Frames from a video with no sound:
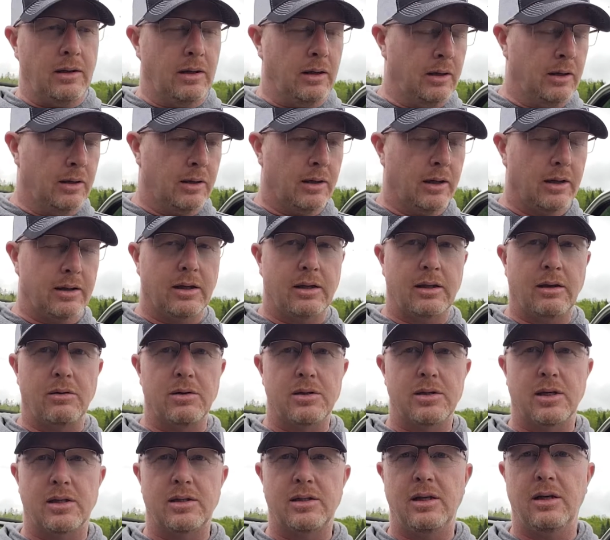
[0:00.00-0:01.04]
I think they were
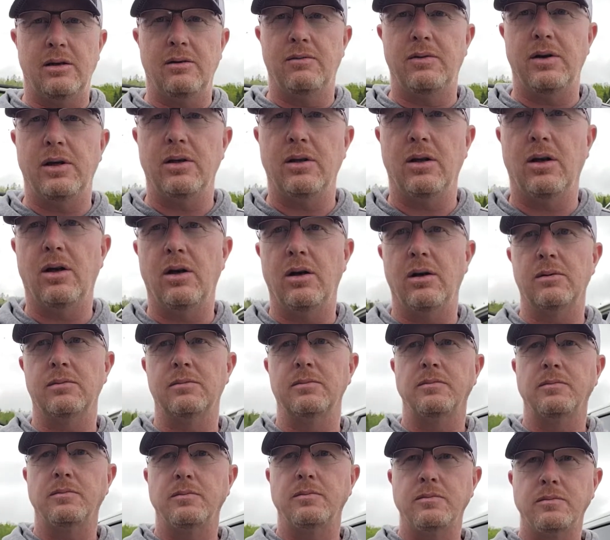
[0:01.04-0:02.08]
16 feet long.
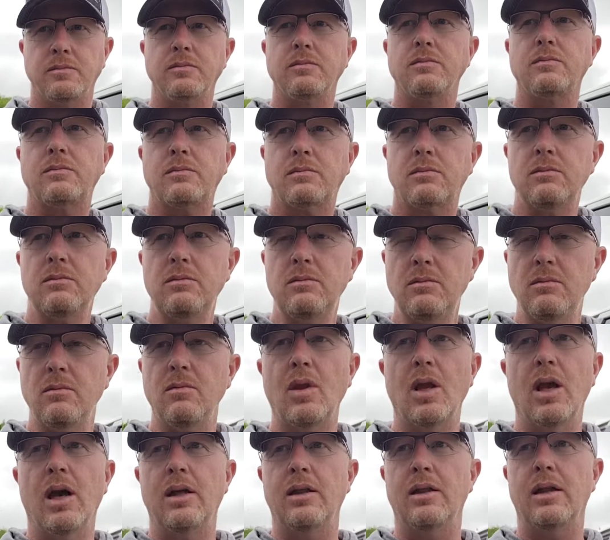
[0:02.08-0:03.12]

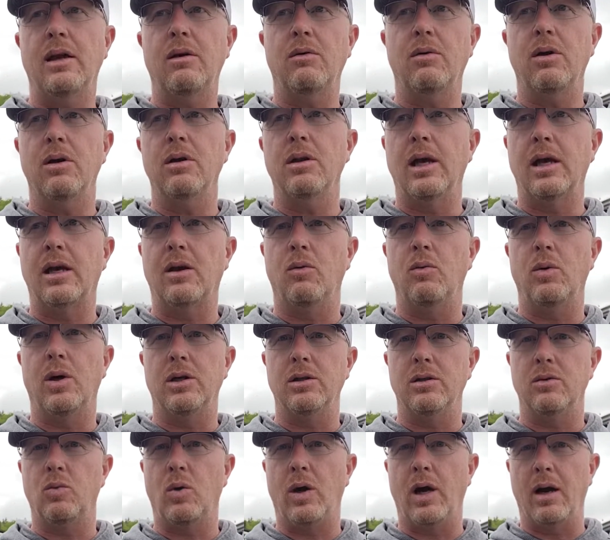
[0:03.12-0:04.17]
And they were like a
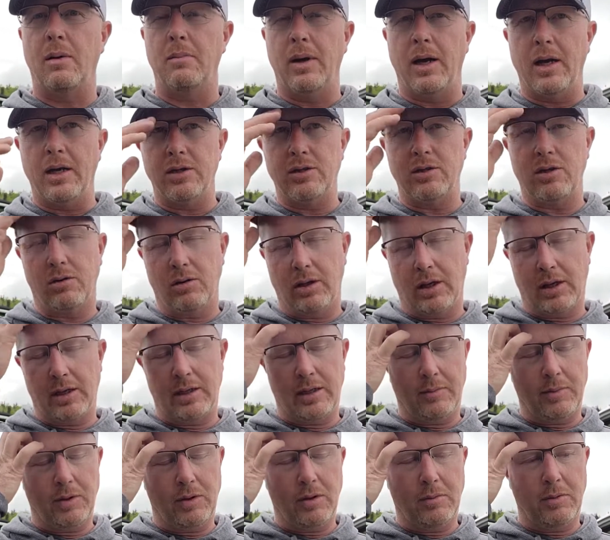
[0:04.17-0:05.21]
welded wire mesh, so like a
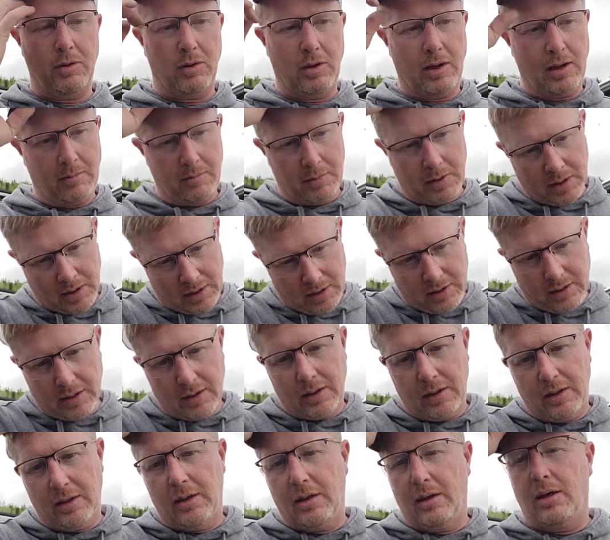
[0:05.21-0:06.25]
WWM
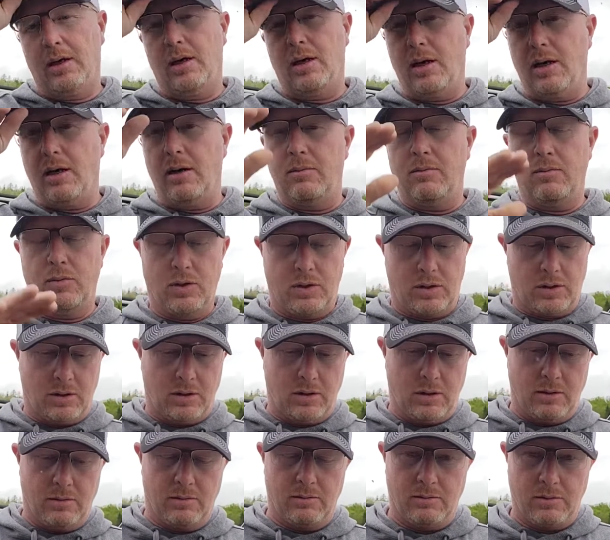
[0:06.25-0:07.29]
um, with
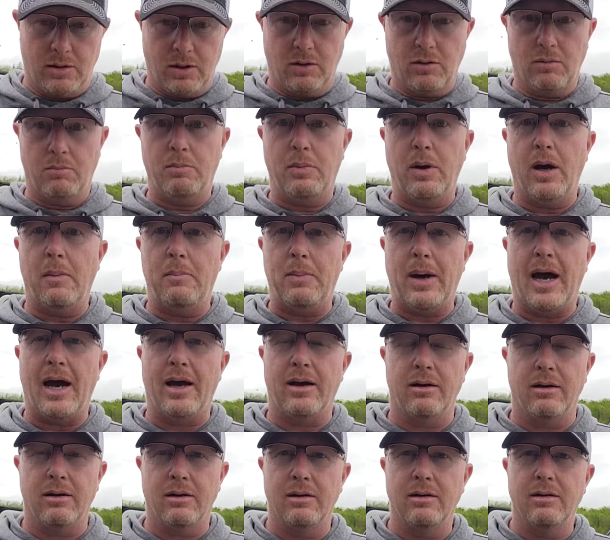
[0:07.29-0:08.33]
the, you know, a
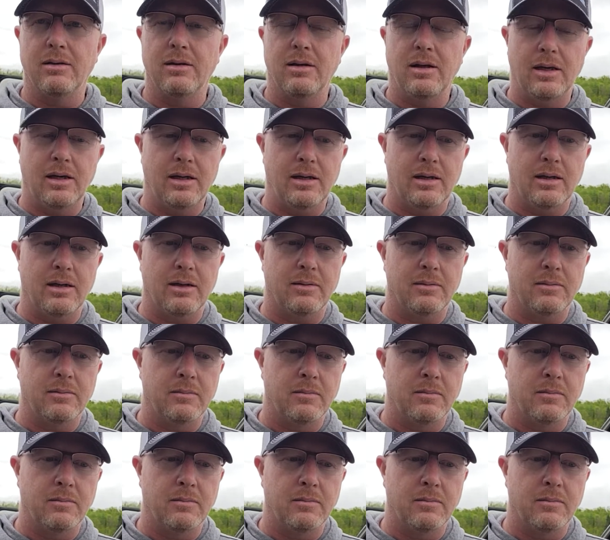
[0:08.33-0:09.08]
pattern in it.